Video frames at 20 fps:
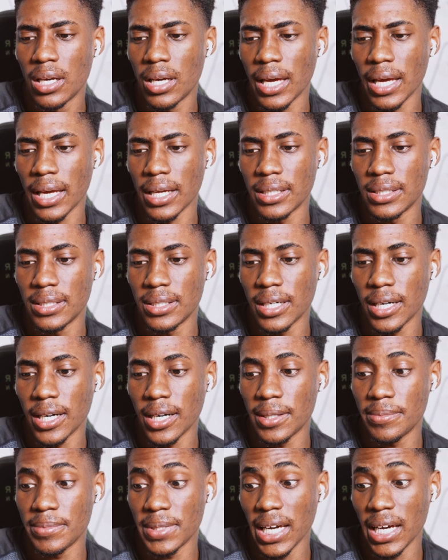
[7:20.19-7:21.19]
And
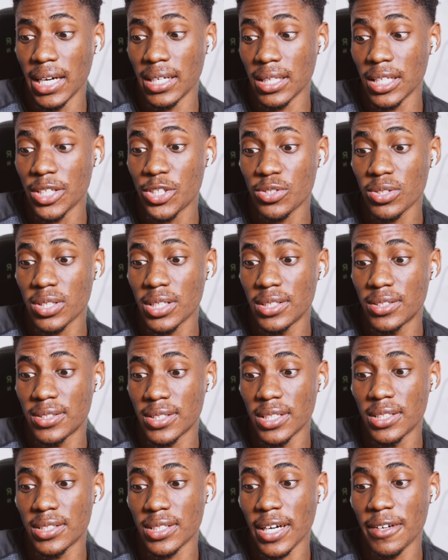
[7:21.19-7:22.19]
um, yeah, literally
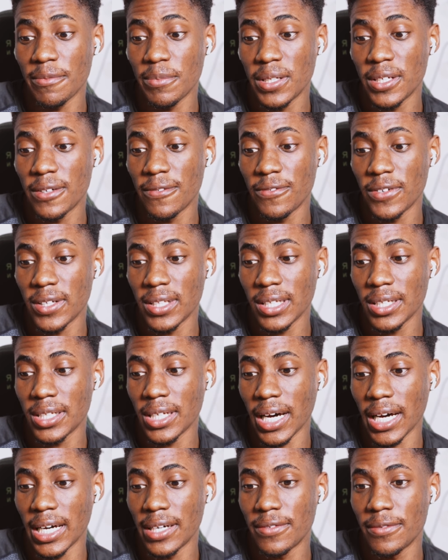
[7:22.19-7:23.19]
since I've been in Finland,
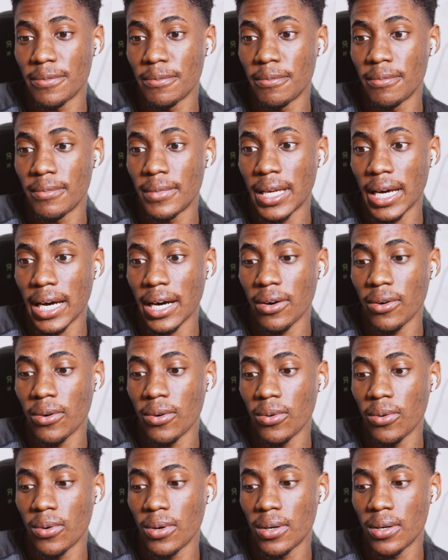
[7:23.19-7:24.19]
I'm
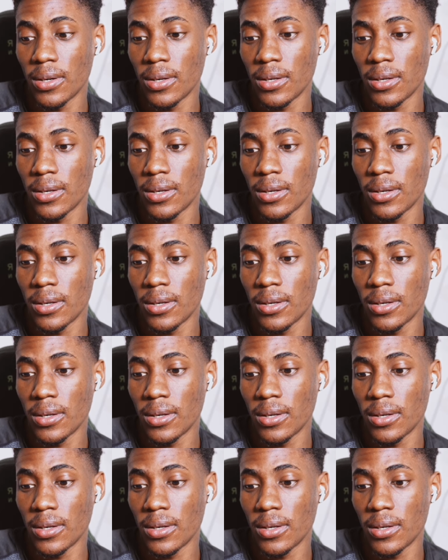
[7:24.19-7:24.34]
now